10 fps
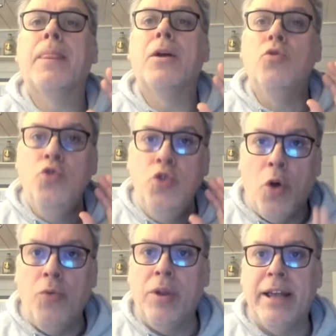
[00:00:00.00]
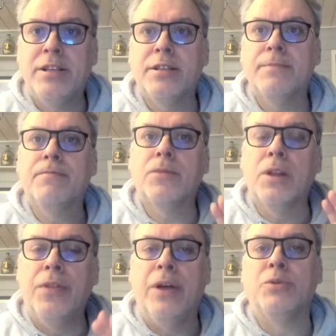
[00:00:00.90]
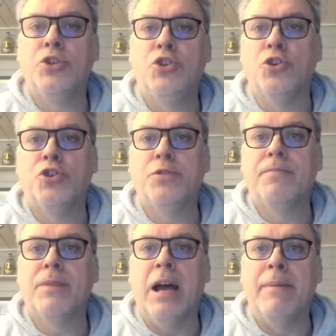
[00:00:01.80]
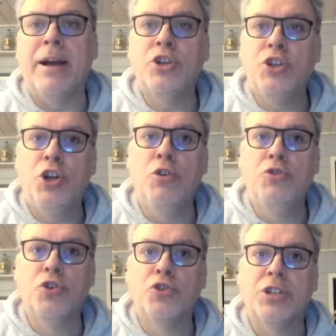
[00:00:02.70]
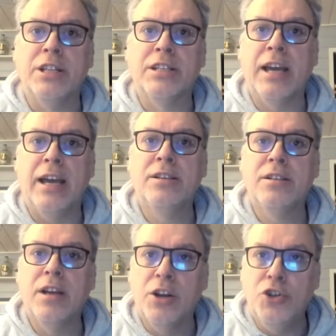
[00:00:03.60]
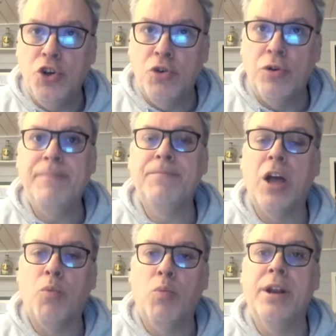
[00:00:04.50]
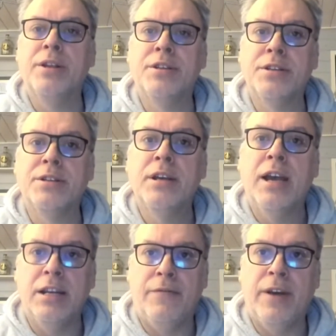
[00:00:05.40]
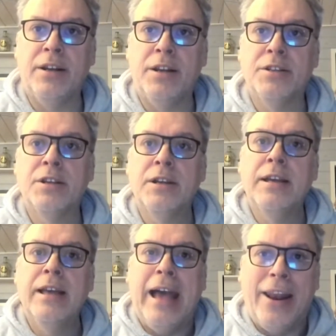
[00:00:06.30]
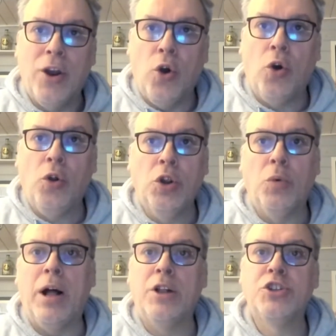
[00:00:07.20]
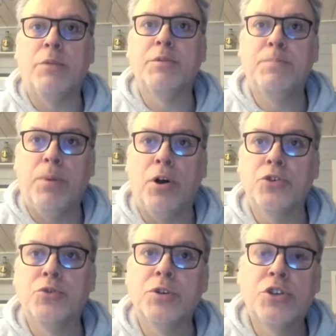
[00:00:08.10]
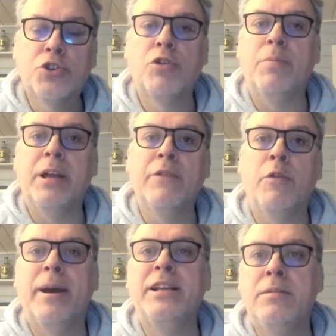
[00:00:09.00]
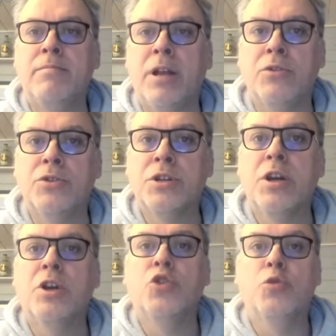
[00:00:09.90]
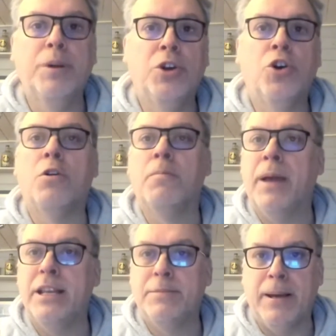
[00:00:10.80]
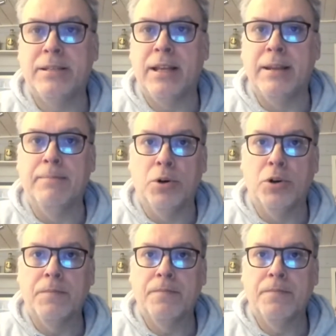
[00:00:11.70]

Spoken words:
Nonetheless, there was a judge, actually two judges in this case, and a jury of witnesses and defendants. And all the while, Thomas Potts was scribbling verbatim notes that would become his best-selling book.